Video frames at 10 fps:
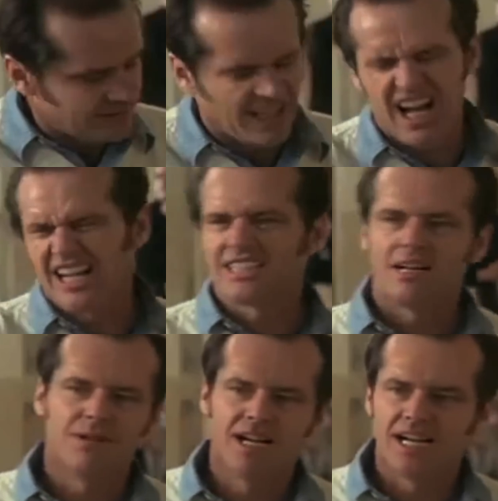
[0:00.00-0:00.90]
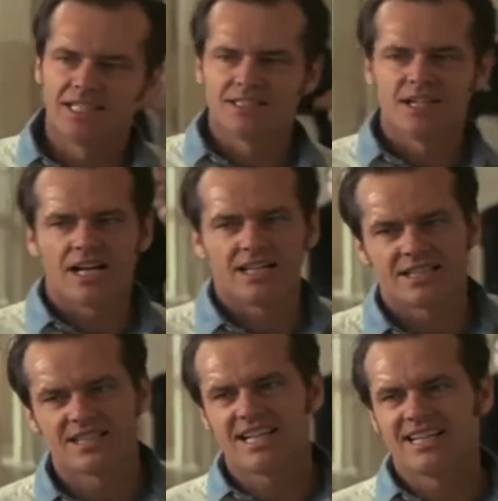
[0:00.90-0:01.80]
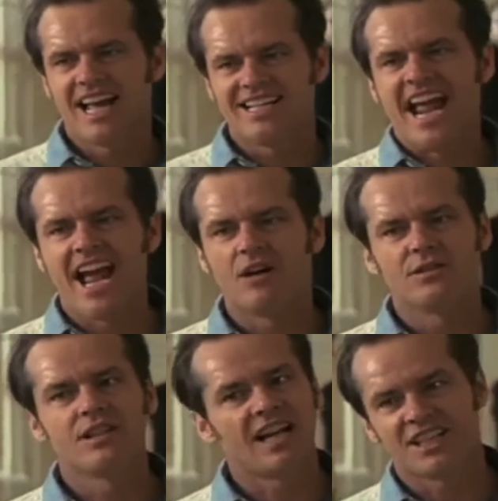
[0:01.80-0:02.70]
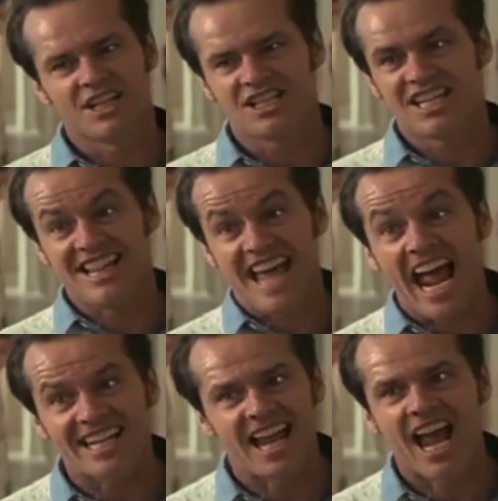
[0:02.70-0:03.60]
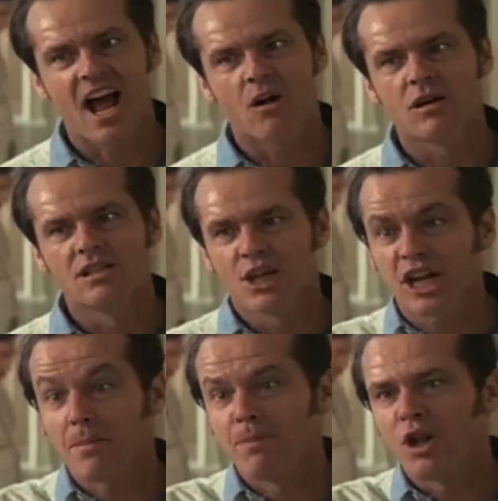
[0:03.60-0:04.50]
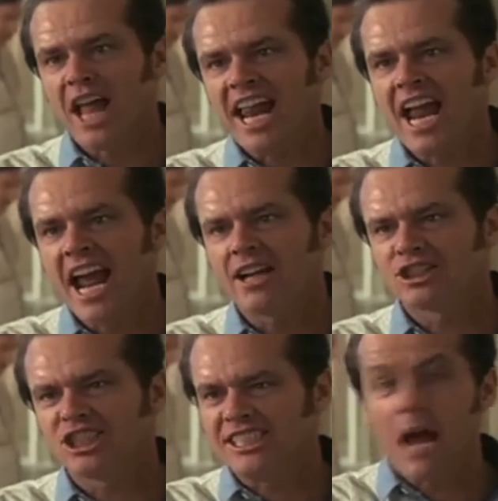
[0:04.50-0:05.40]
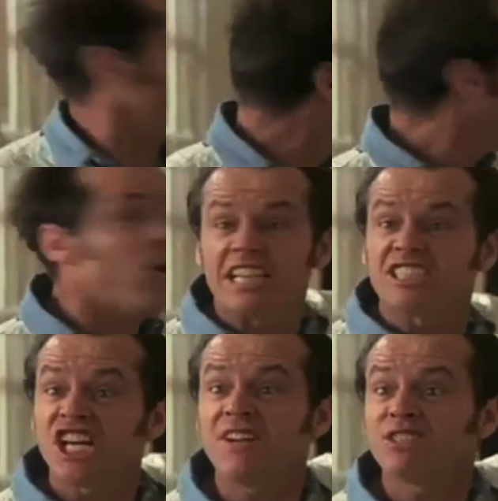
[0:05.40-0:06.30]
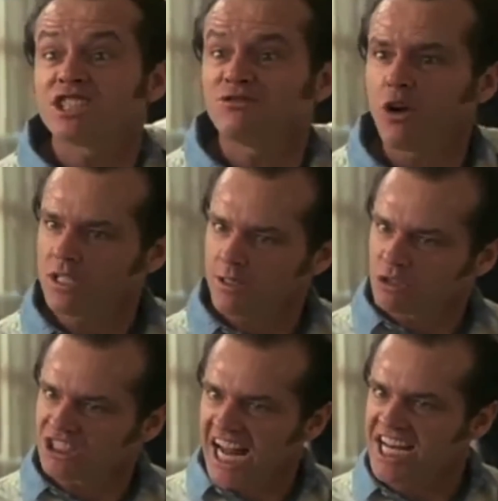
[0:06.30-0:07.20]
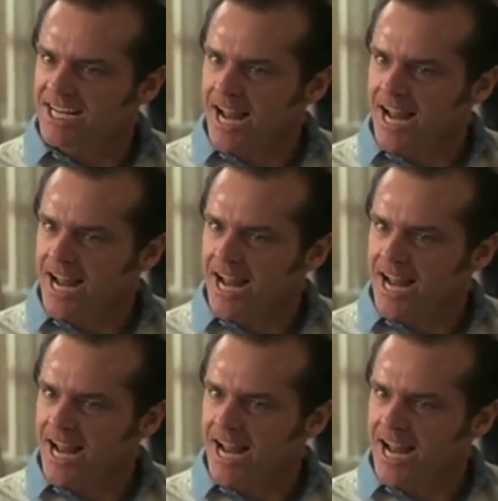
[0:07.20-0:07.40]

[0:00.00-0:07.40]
Ah, come on. You're not going to say that now. You're not going to say that now. You're going to pull that handheld shit now. When the vote the chief just voted, it was 10-9.